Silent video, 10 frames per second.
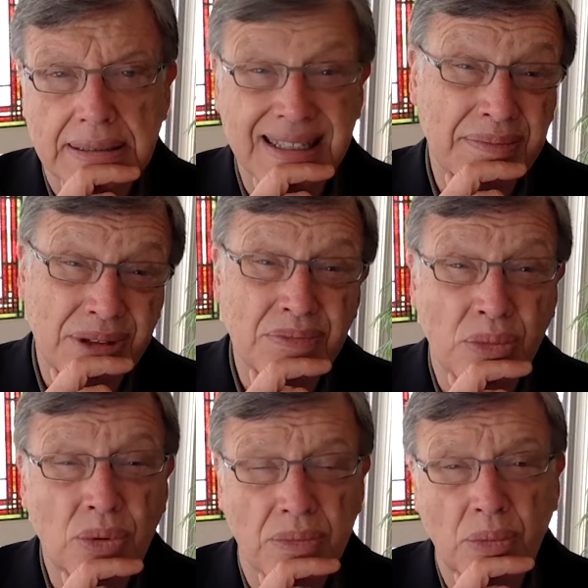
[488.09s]
They
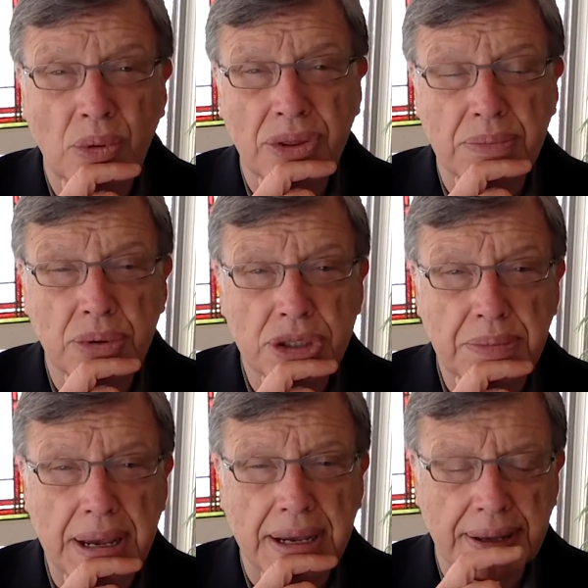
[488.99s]
more than push
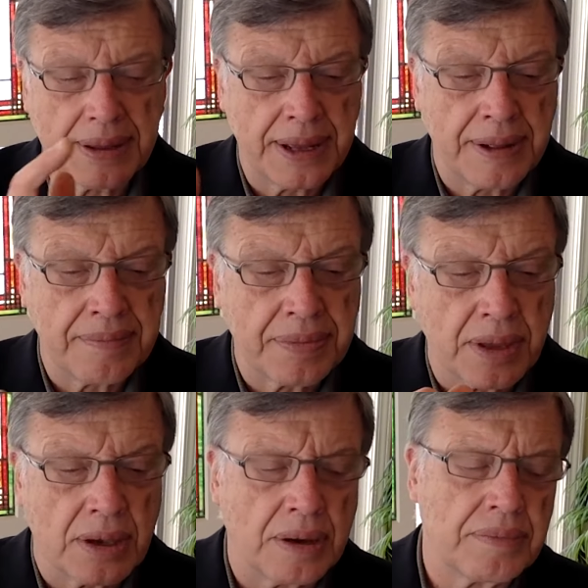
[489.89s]

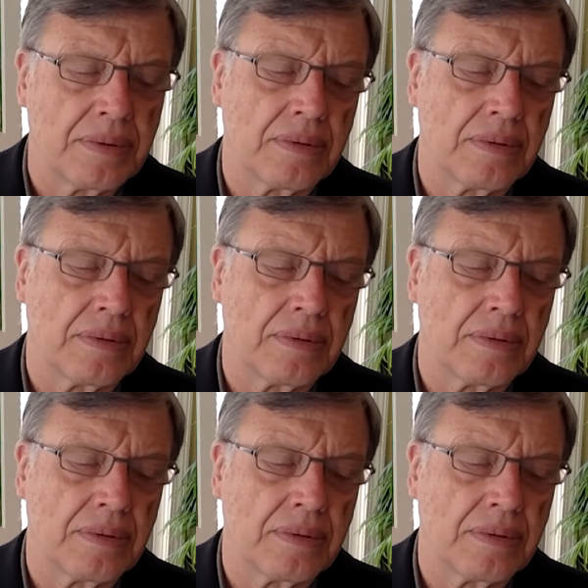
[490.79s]
back.